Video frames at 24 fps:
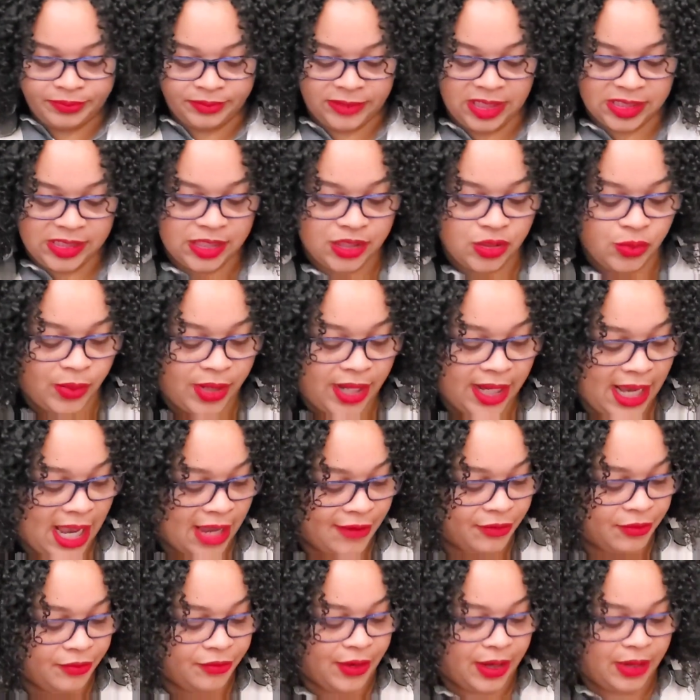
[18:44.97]
This is the one I
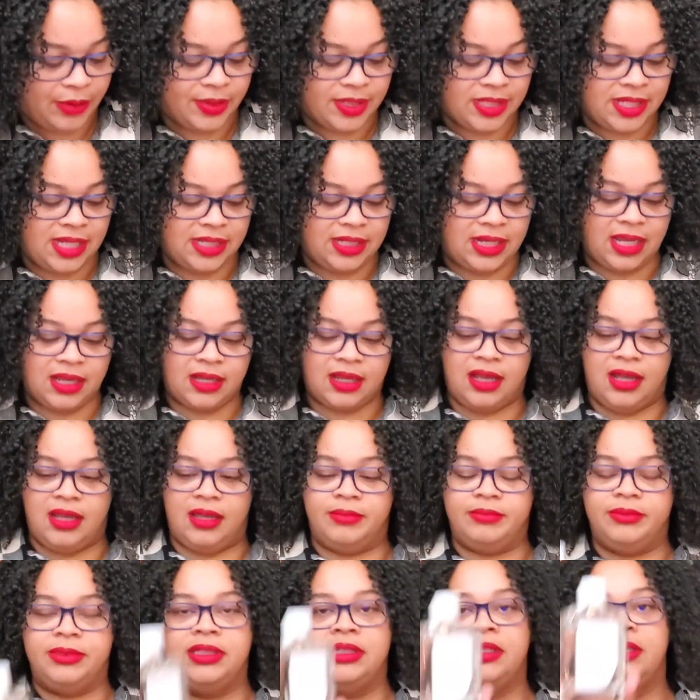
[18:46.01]
got from fragrance net dot com.